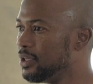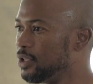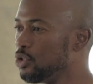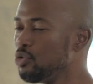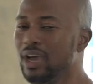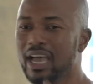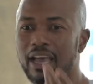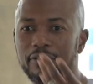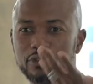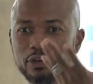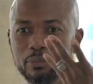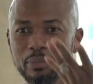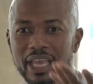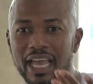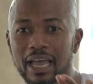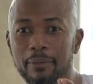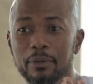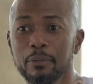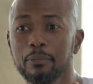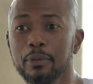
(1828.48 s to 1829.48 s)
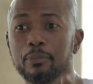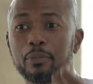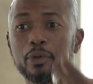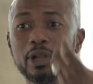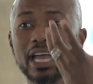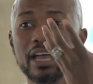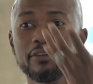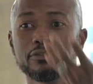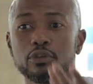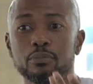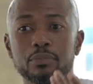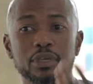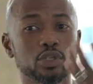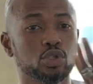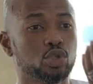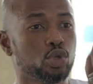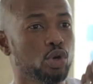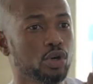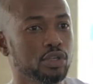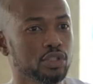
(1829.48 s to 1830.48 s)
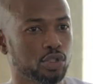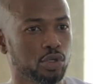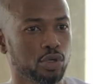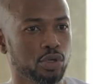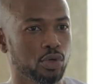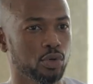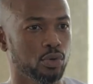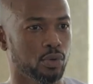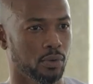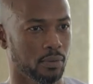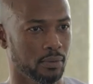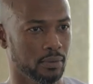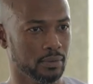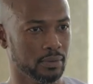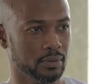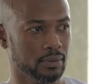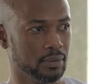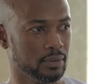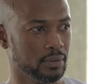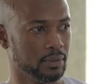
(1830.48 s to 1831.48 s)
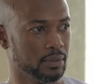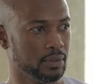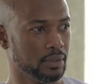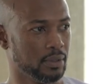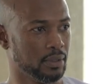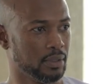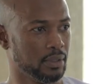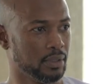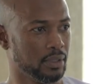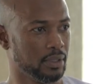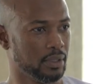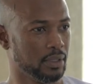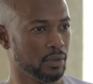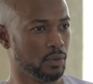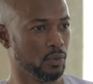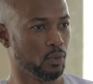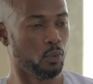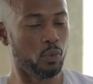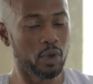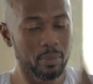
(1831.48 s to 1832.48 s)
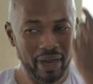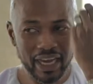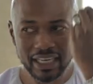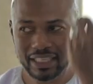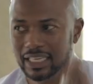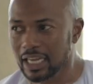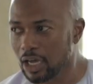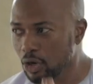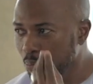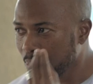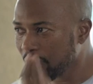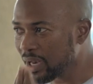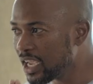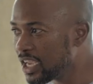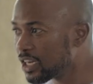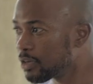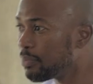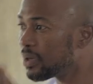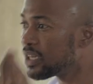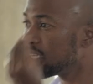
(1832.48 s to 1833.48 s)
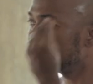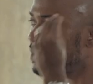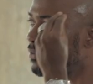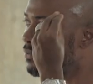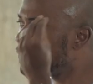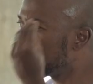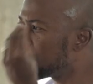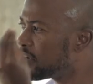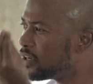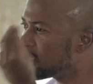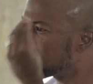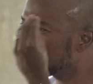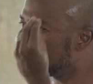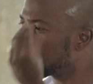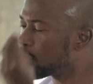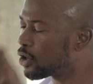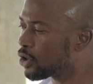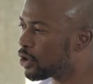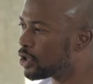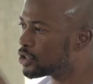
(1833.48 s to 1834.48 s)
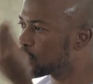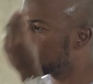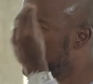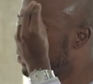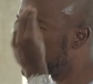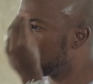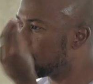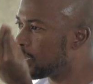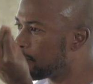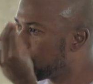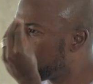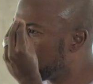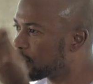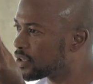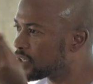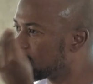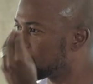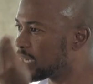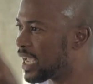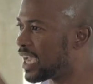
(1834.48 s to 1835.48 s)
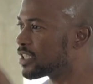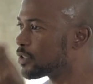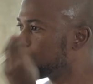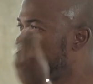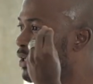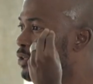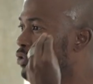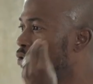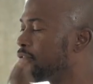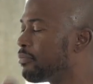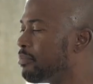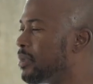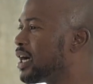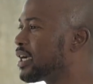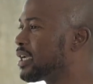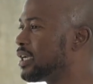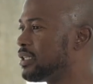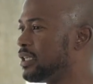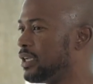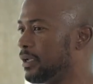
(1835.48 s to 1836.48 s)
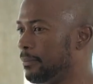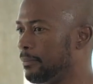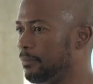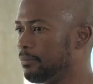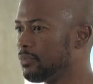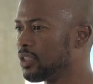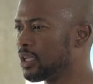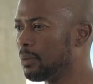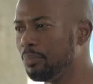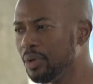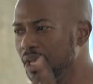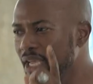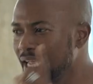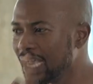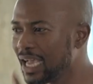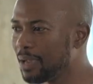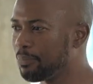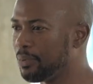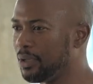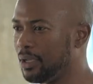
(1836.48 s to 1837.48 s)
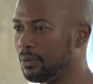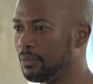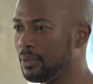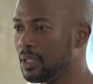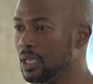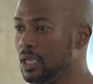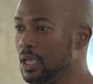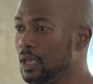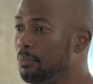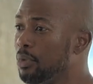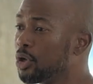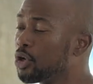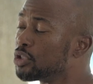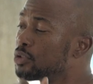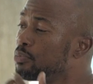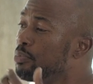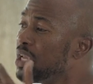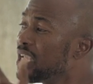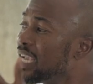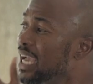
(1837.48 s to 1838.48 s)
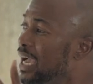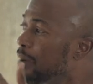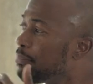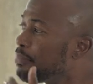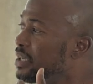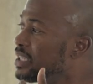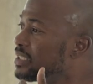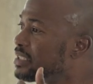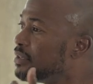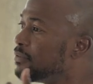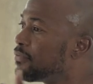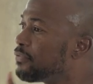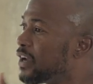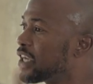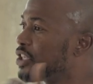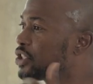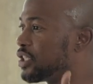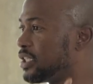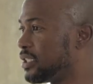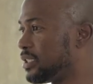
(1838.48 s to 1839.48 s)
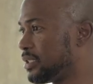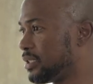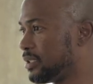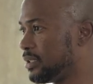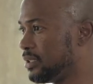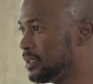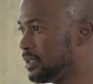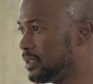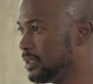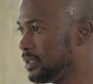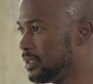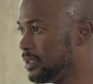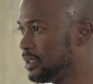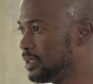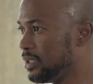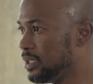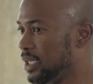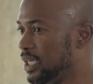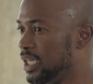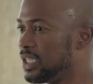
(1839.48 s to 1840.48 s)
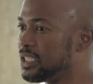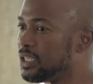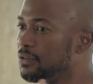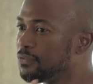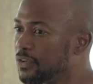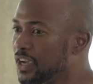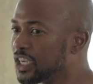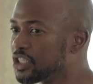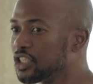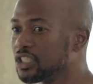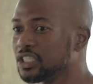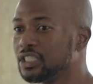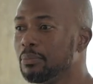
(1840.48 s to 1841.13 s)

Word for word: You have to be happy. People have to be drawn to you. We might downplay it, but it's a very psychological, important aspect of marketing being happy. Because being happy is infectious. It's infectious.